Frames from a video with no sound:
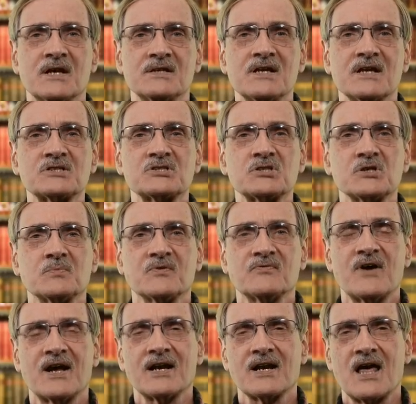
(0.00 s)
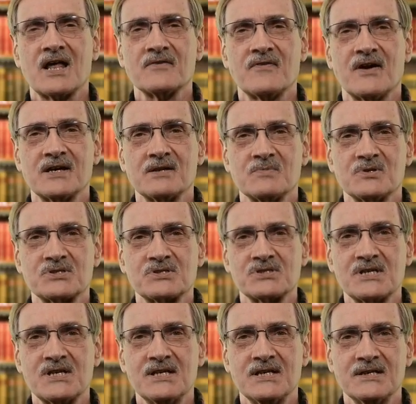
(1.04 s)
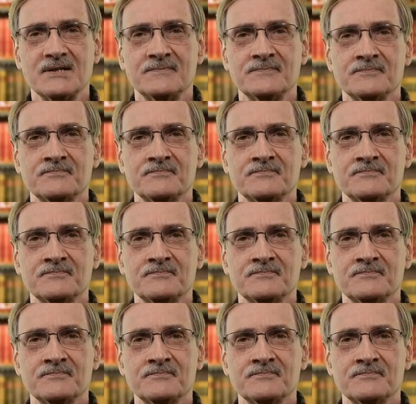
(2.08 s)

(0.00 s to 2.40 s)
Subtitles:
and yet still provide a lot of vitamin C.